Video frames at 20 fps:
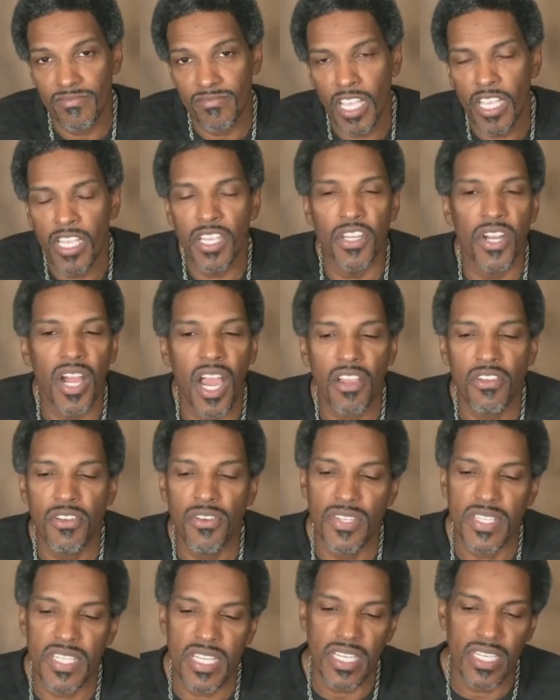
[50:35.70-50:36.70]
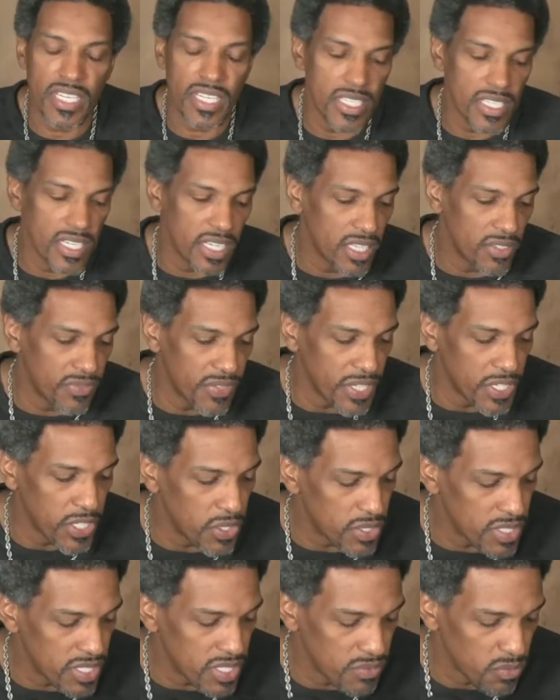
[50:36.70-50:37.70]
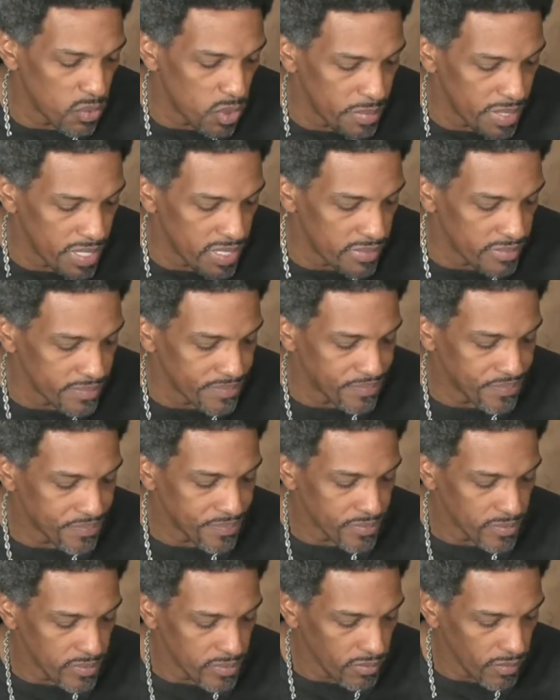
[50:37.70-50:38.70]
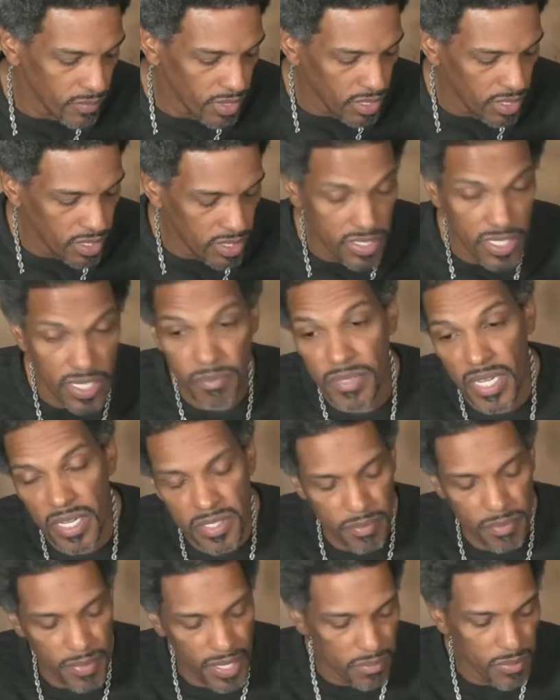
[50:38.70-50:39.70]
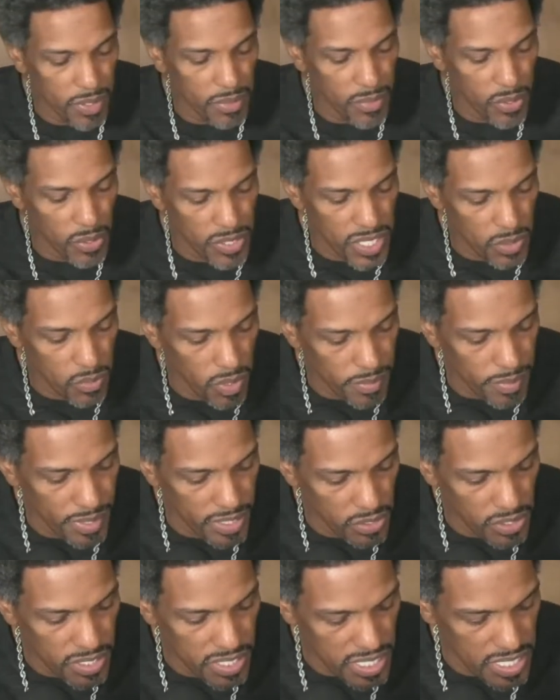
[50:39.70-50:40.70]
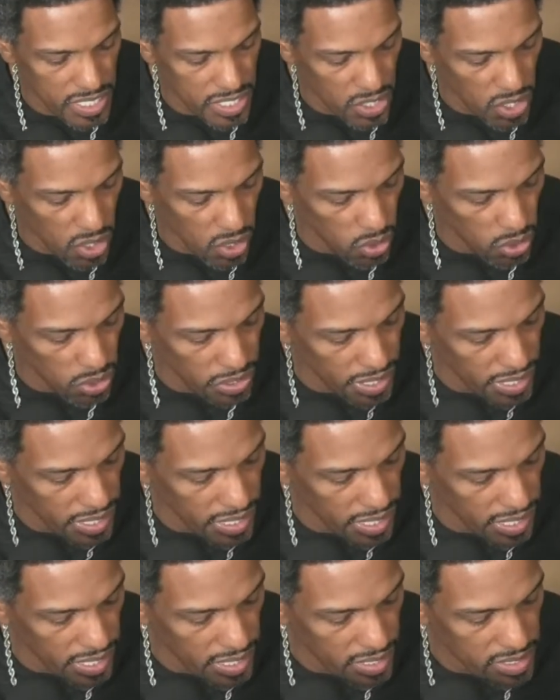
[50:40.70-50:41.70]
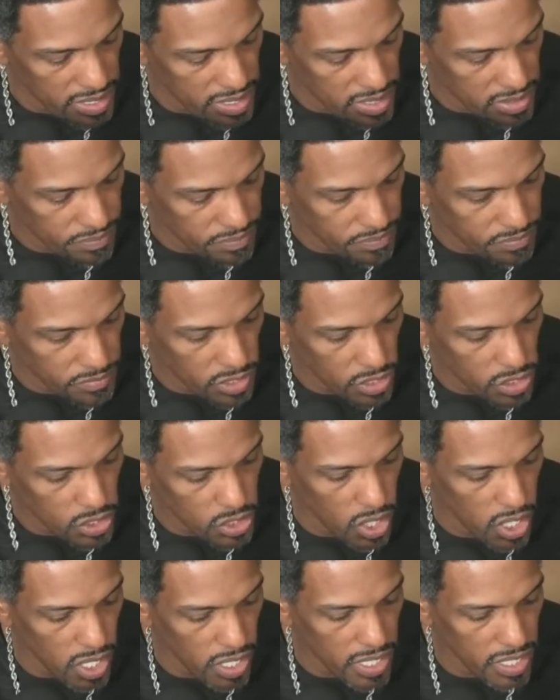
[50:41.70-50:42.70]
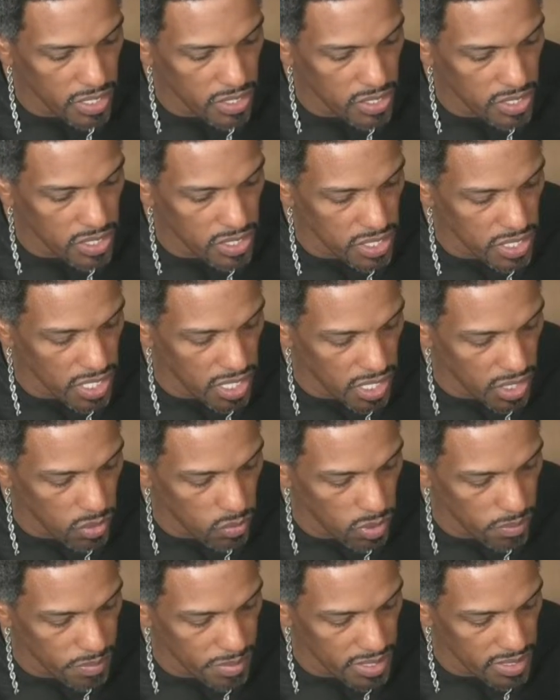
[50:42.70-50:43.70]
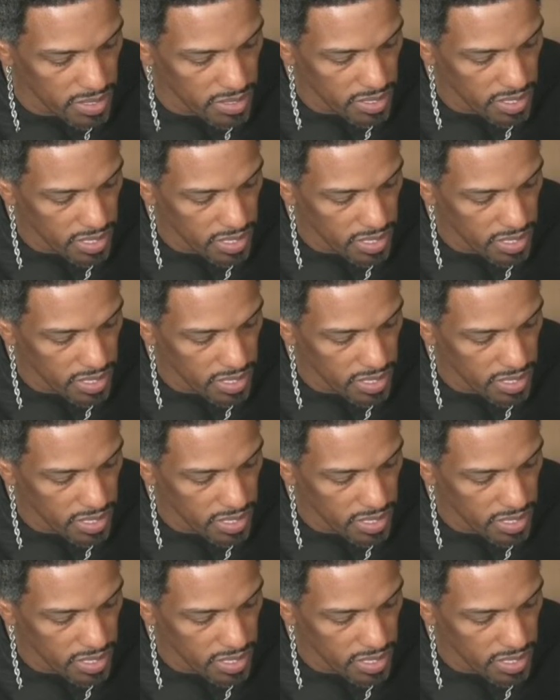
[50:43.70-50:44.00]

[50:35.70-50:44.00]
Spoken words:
You know how you've seen these little videos of women, and sometimes men, but mostly women, you'll see these older heads talking to the younger women